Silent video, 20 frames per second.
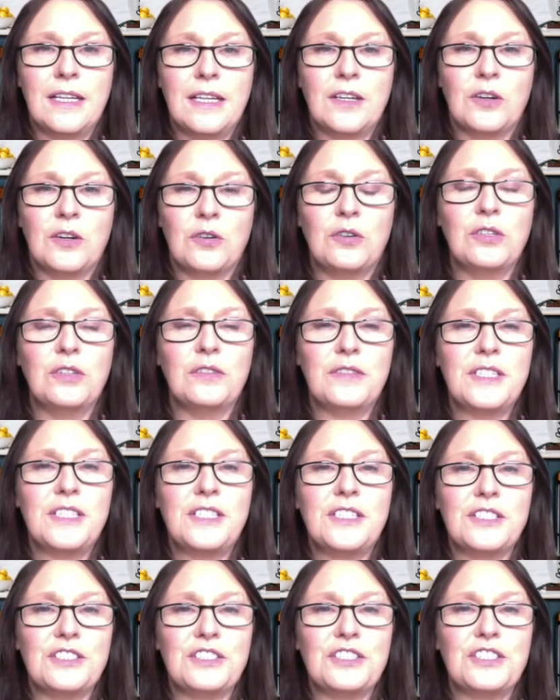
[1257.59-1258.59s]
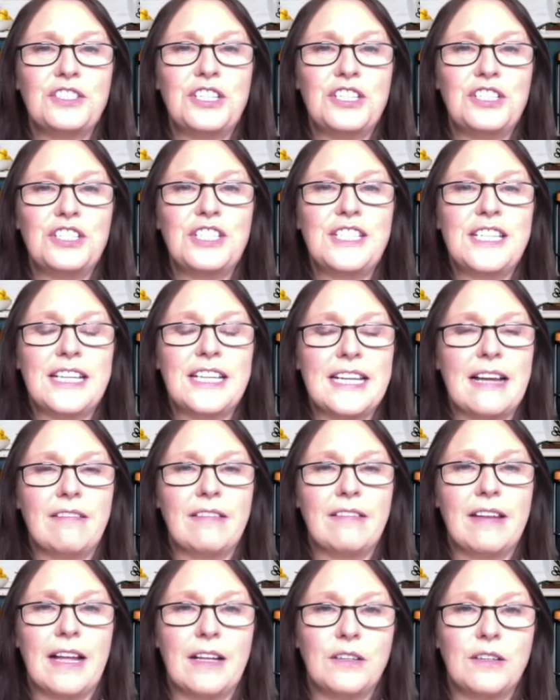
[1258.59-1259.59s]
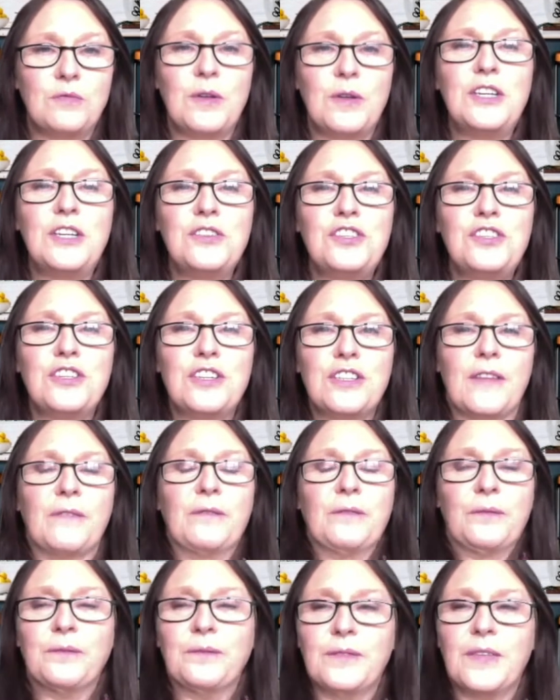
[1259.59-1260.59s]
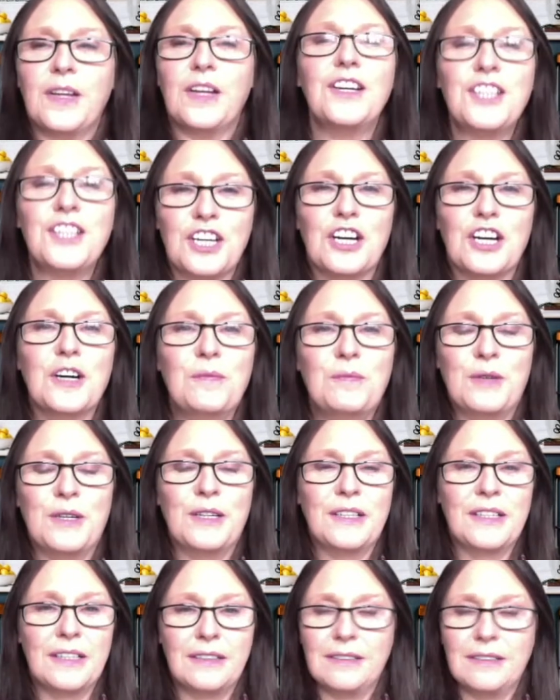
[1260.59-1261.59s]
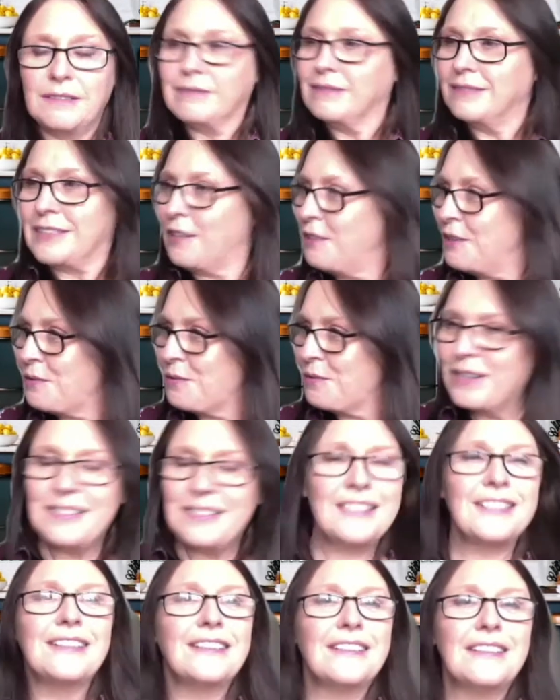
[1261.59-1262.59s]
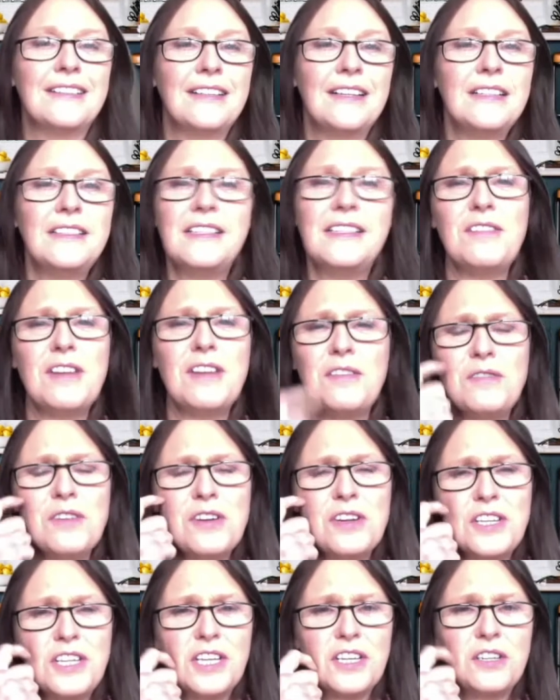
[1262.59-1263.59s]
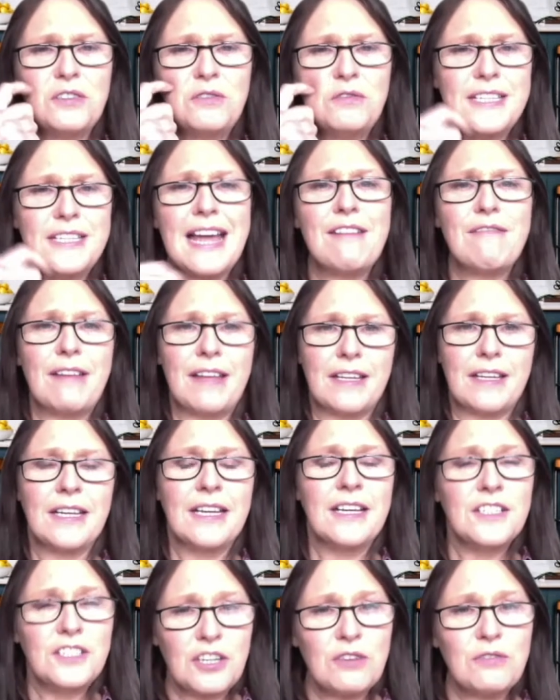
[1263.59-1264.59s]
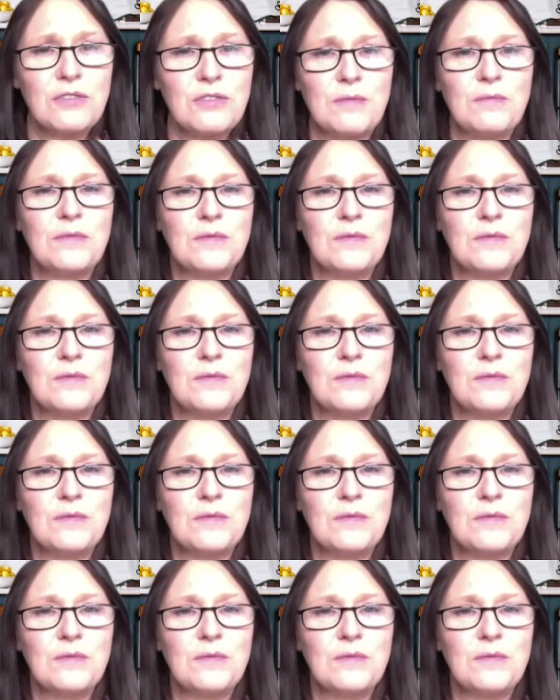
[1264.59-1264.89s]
all of a sudden, she just said out loud, will you shut the fuck up? Sorry, what? No, not you. Derek told him,